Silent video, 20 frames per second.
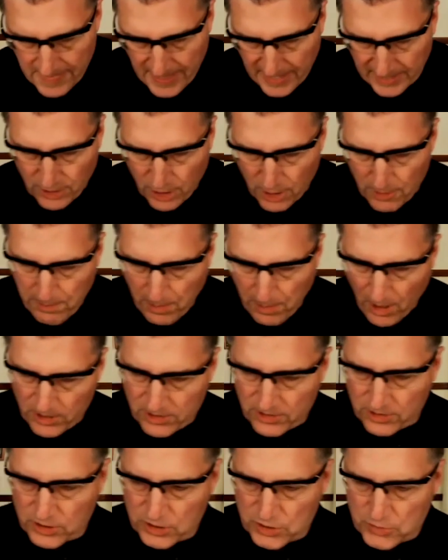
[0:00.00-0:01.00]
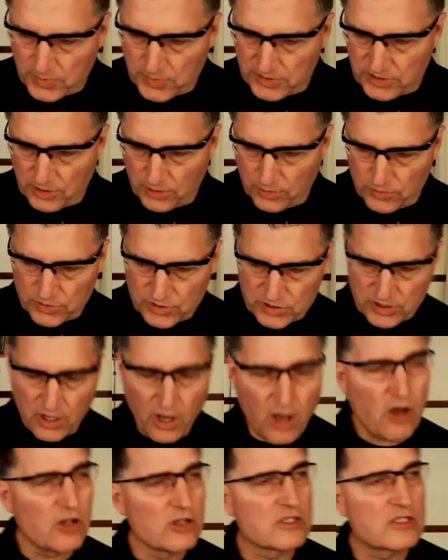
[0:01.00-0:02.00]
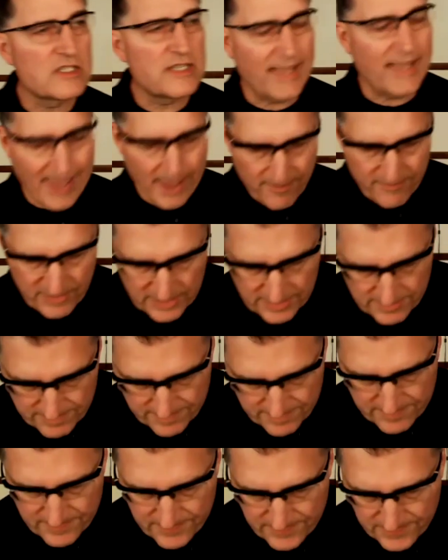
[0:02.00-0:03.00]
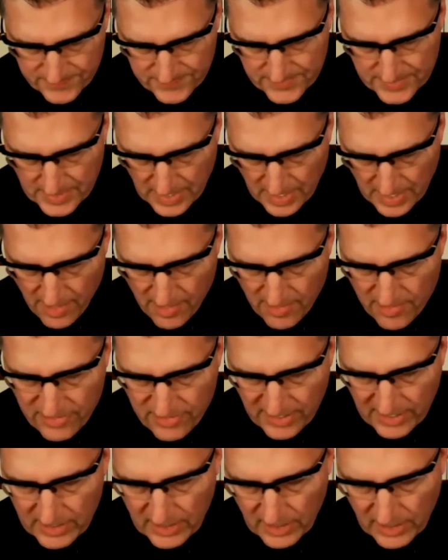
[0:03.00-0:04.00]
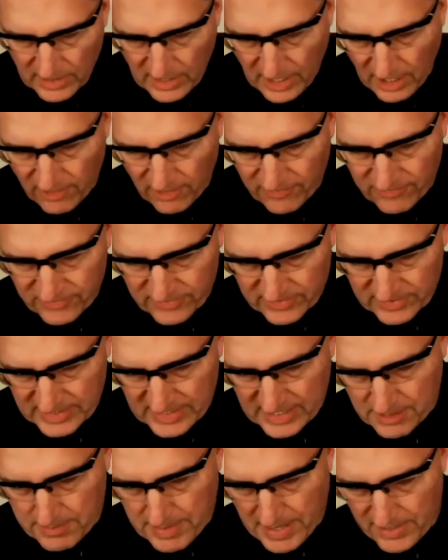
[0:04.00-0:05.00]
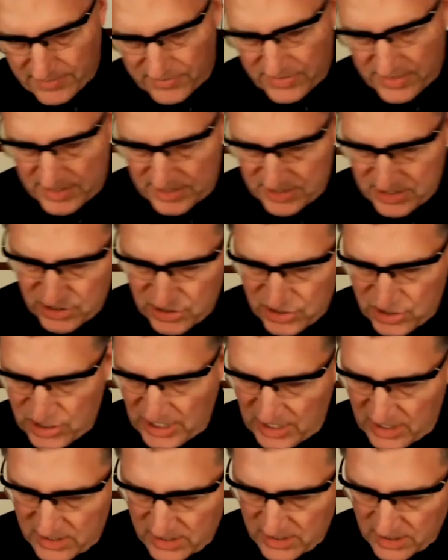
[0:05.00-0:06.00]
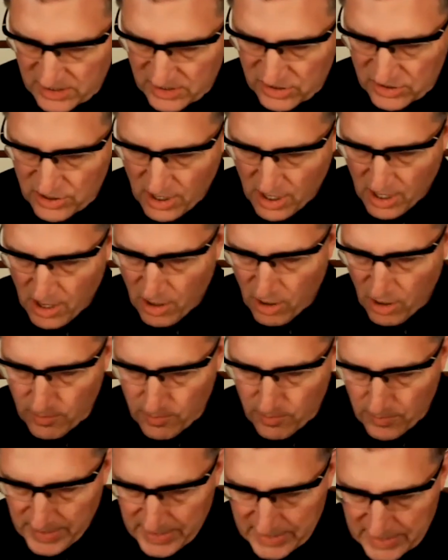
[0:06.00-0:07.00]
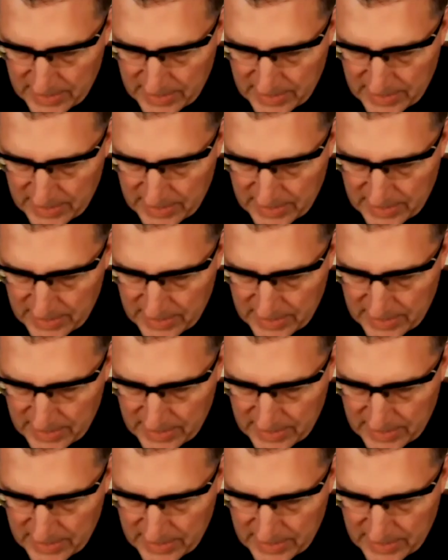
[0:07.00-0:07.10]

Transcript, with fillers: and are partners with those called to heaven, think carefully about this Jesus whom we